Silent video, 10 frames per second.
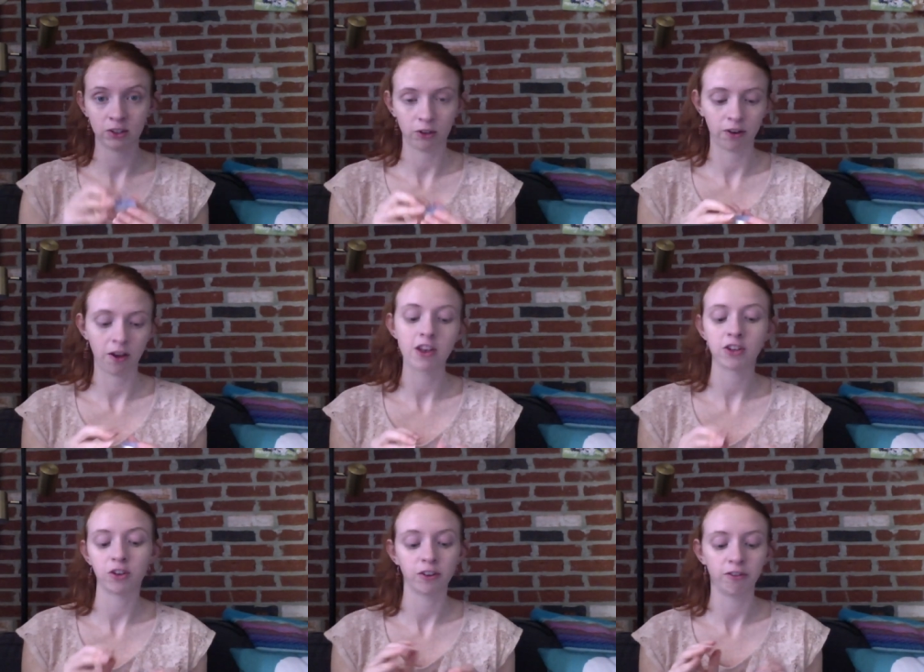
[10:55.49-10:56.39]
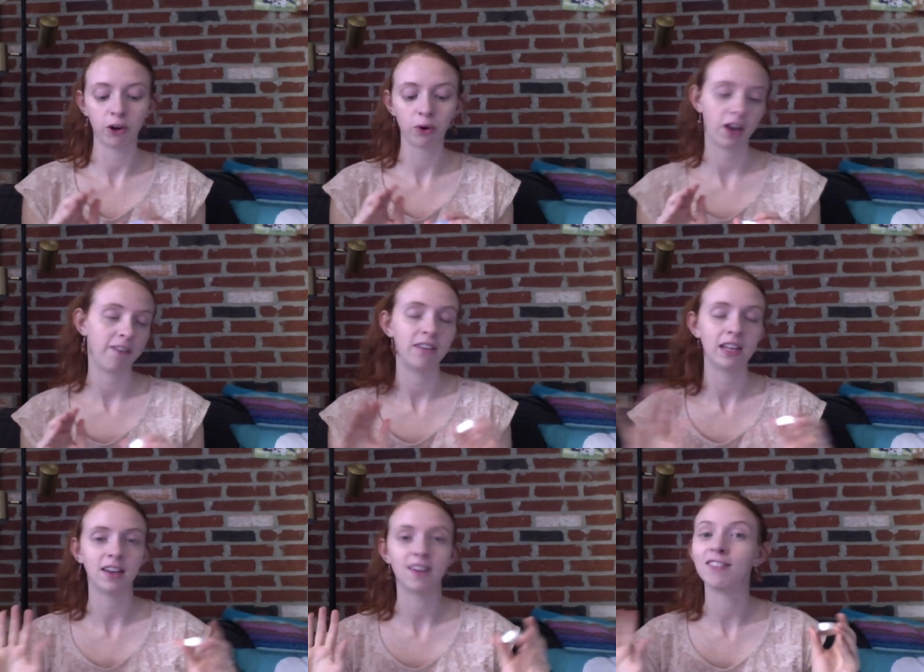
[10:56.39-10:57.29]
so to evoke a
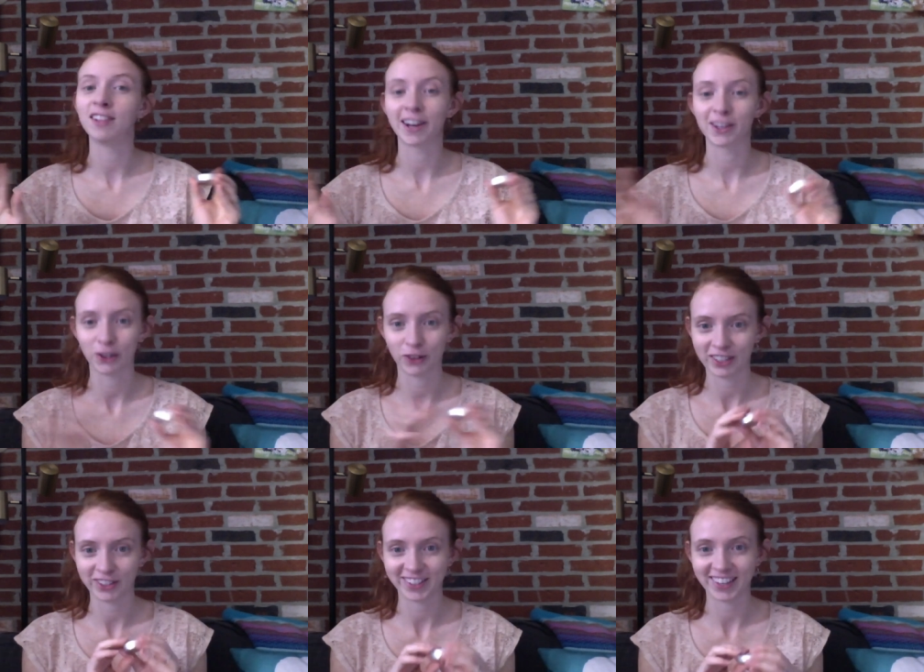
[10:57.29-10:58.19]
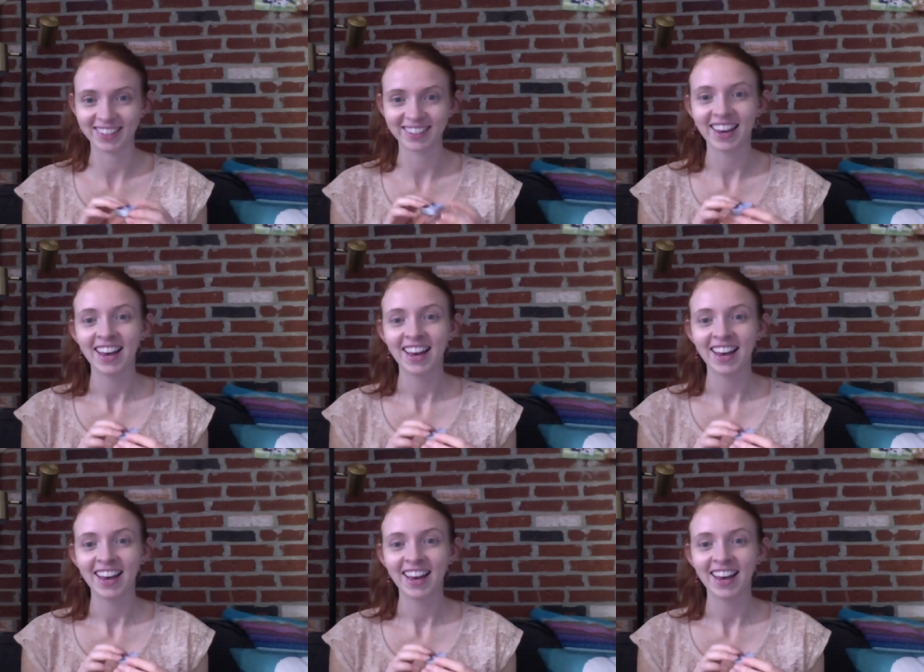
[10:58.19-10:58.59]
feeling of luxury, she says.